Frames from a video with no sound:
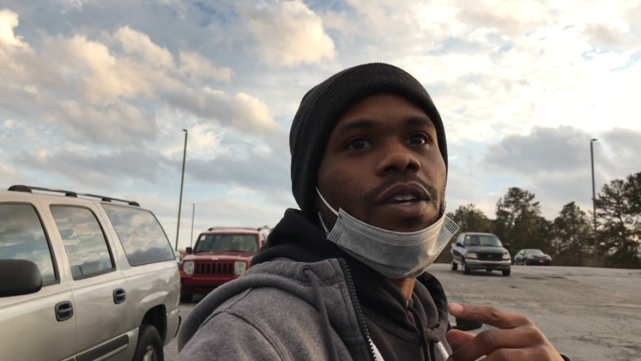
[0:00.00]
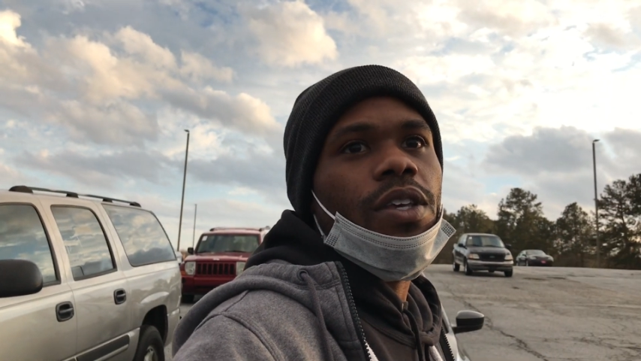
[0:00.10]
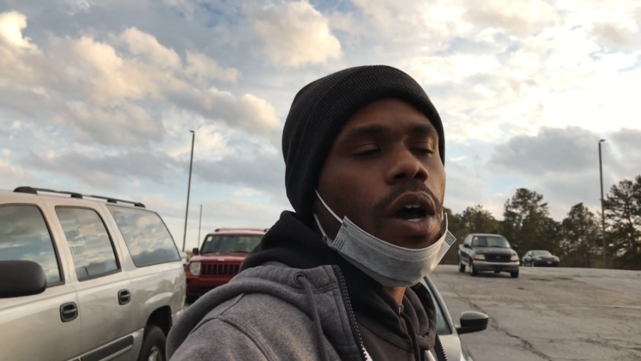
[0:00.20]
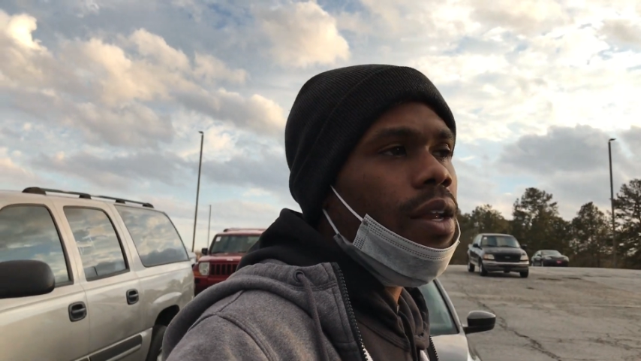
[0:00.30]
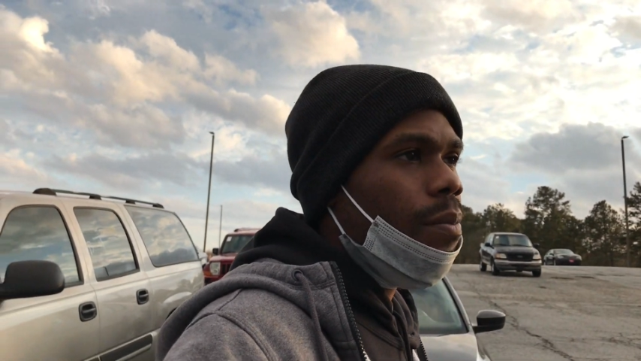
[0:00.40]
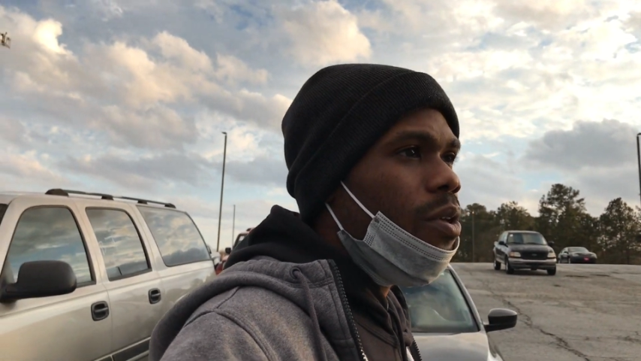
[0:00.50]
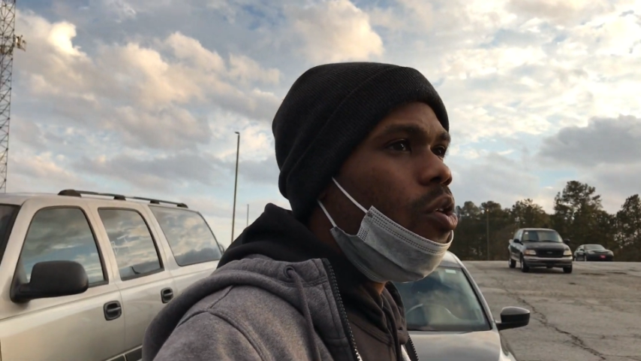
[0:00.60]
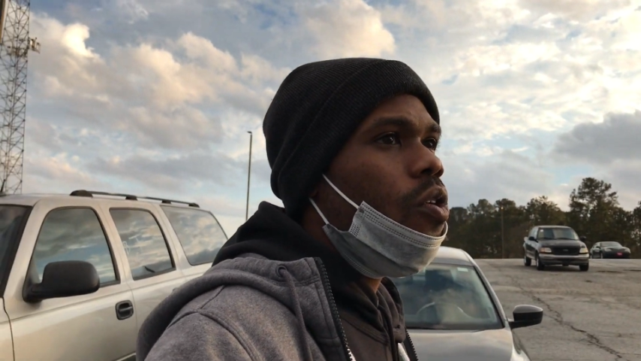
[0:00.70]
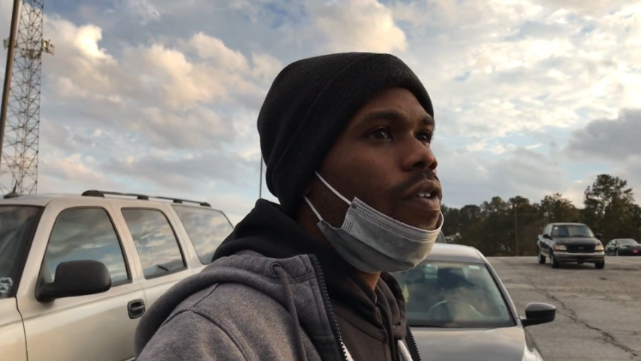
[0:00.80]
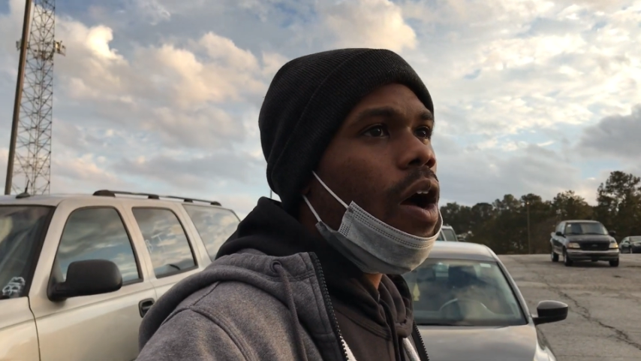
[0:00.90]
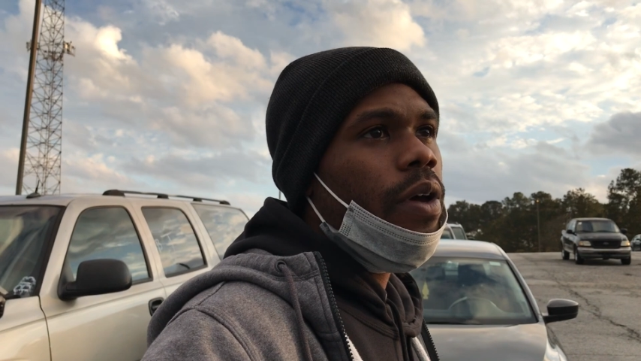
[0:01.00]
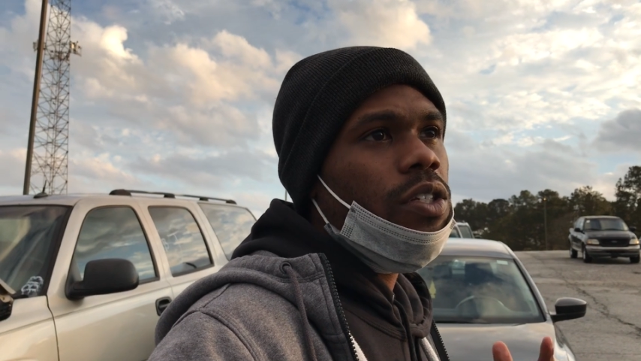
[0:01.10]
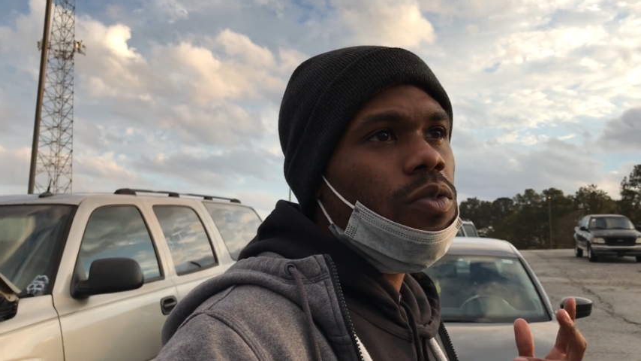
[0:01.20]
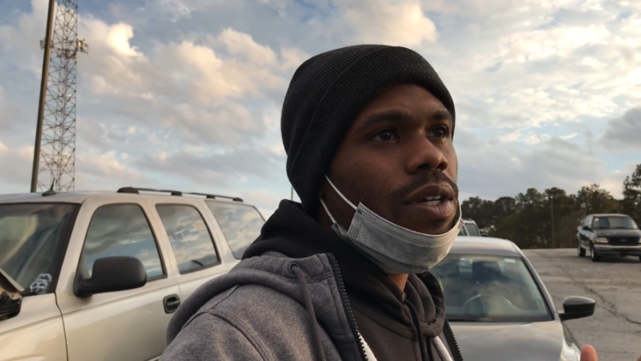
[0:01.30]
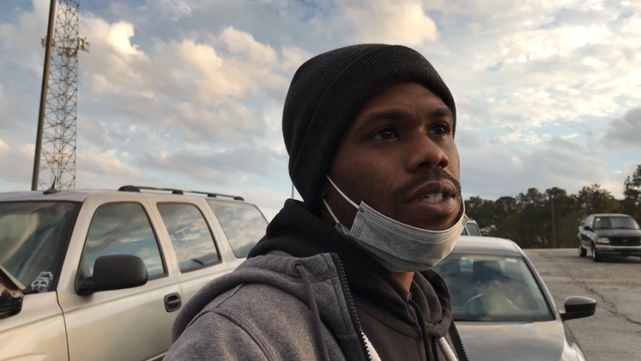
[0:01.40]
Y'all let me know if y'all
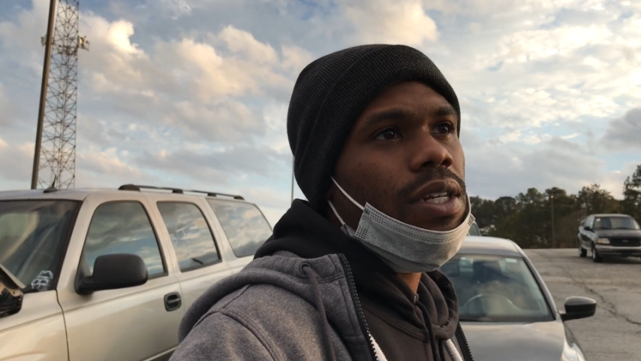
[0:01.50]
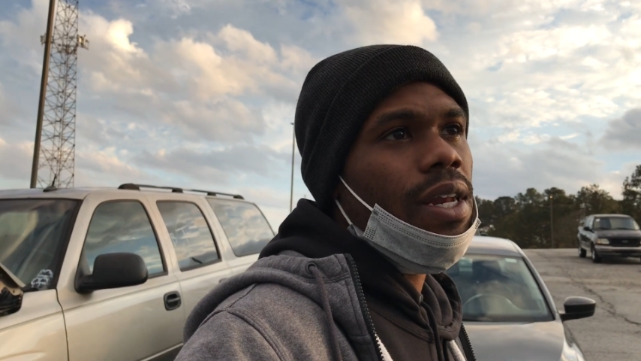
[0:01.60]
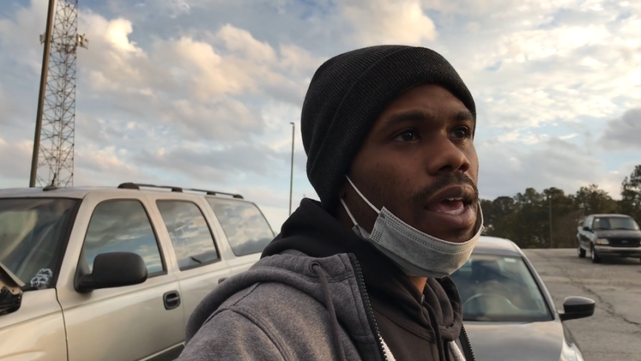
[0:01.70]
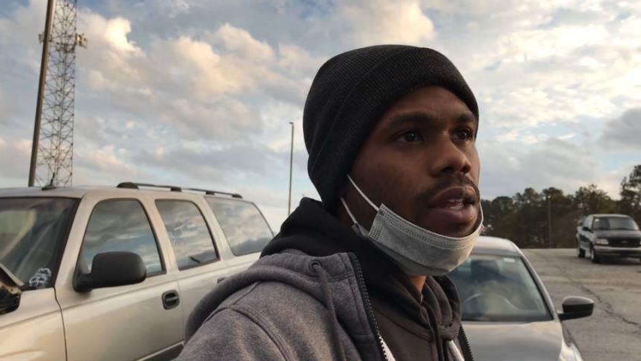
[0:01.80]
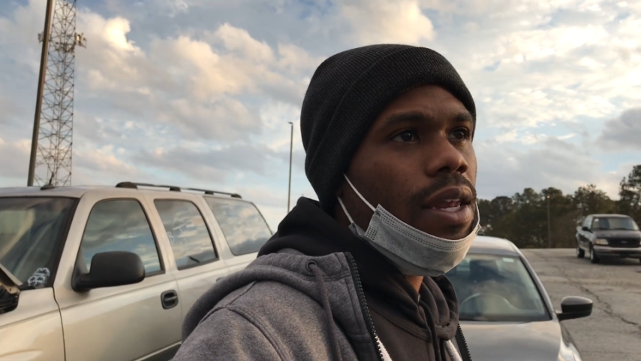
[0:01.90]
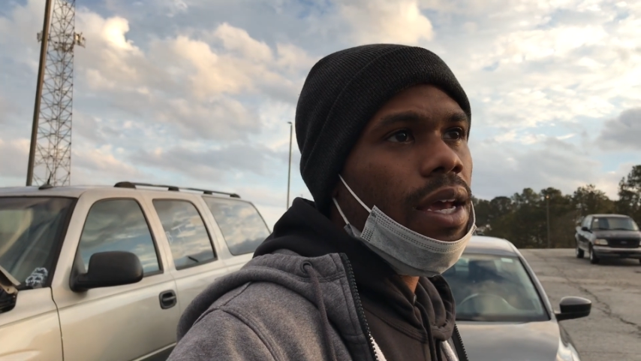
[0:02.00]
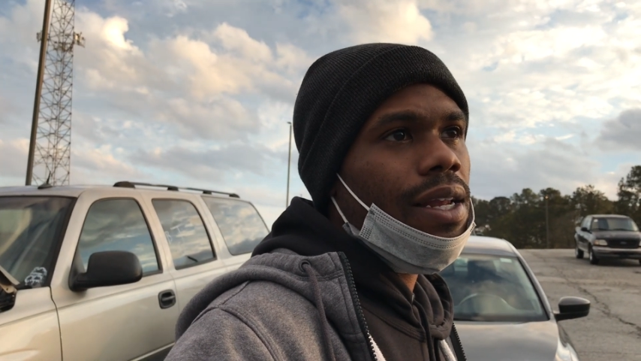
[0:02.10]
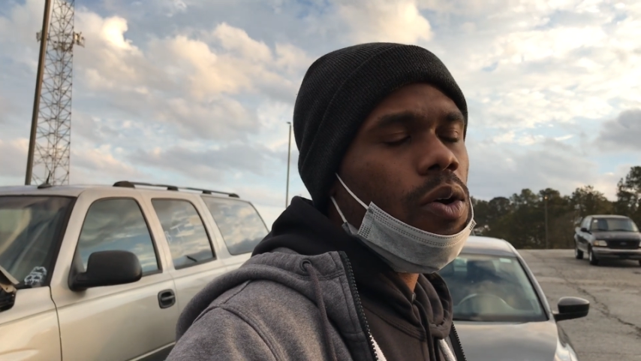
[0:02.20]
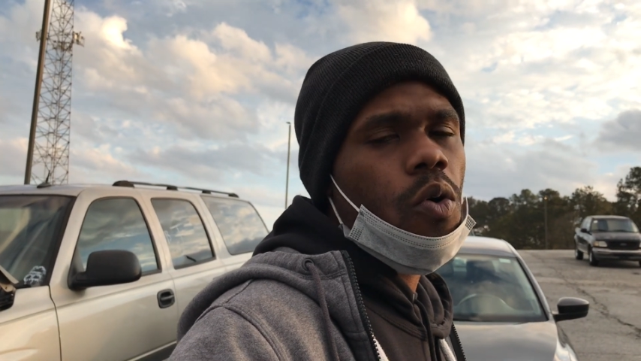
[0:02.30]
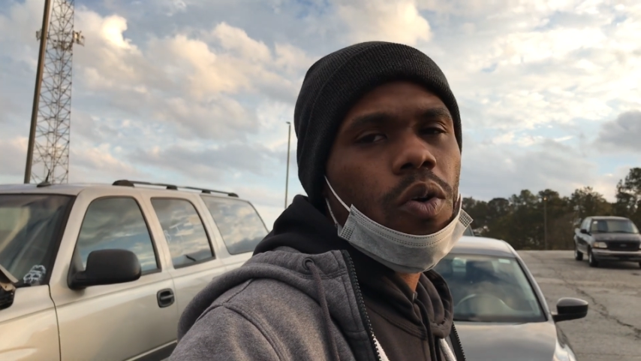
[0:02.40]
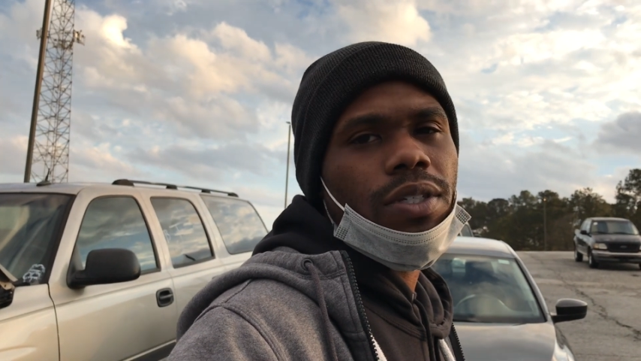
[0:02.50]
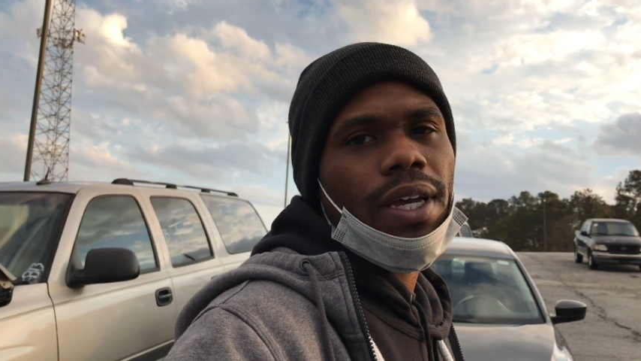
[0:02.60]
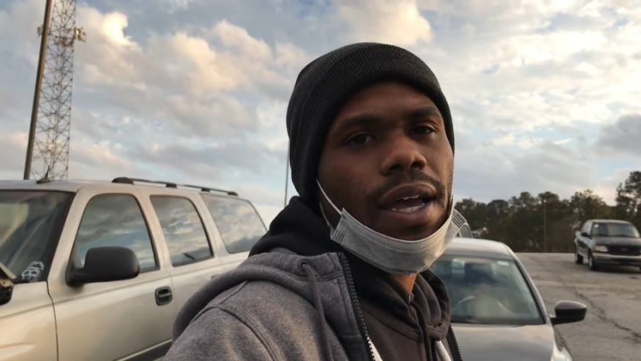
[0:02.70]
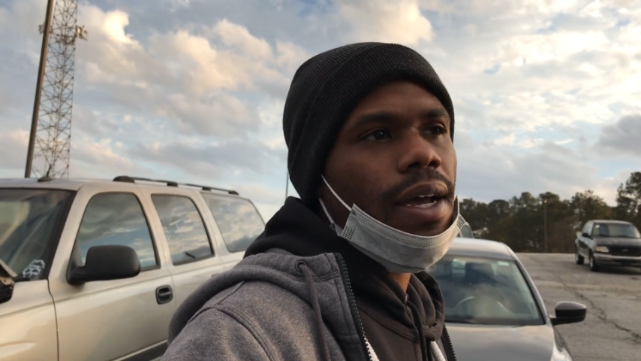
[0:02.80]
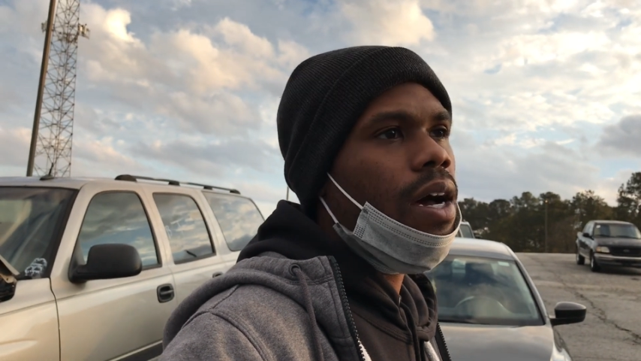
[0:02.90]
interested in that that course I
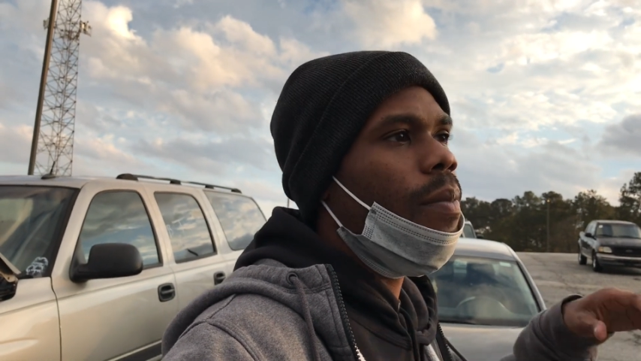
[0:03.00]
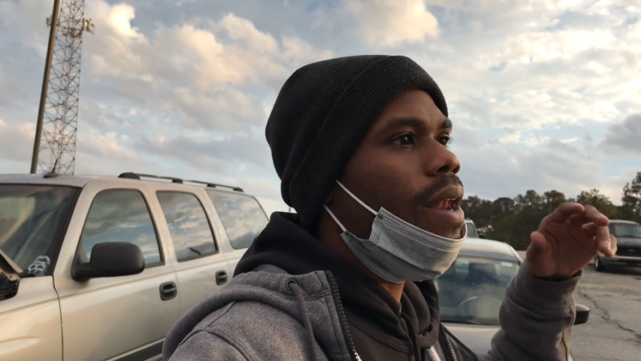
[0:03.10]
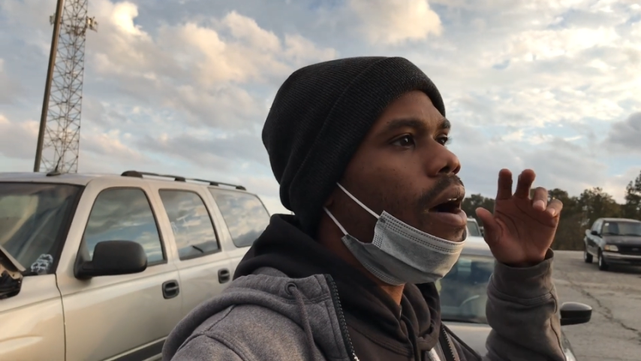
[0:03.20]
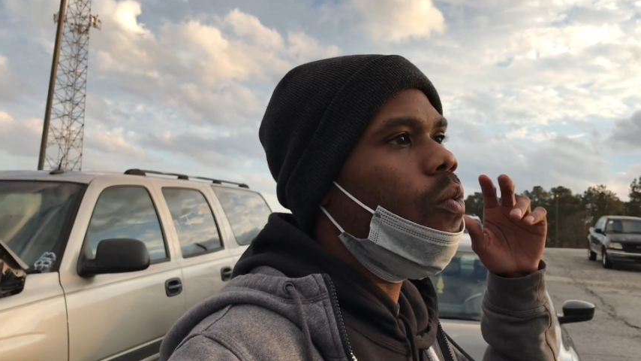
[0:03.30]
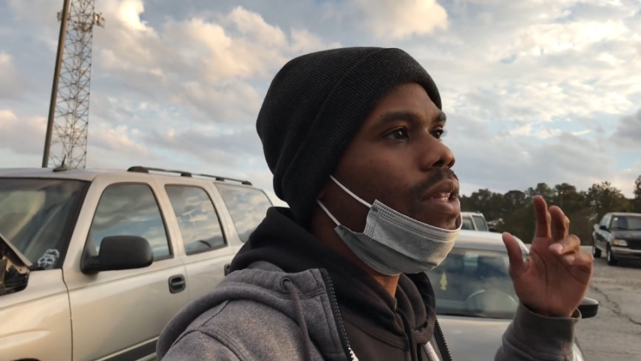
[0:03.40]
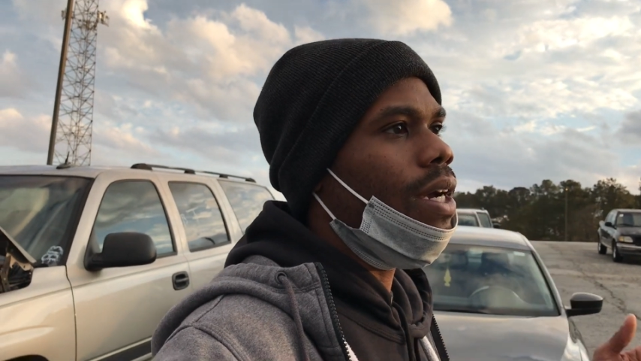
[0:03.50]
got coming out with the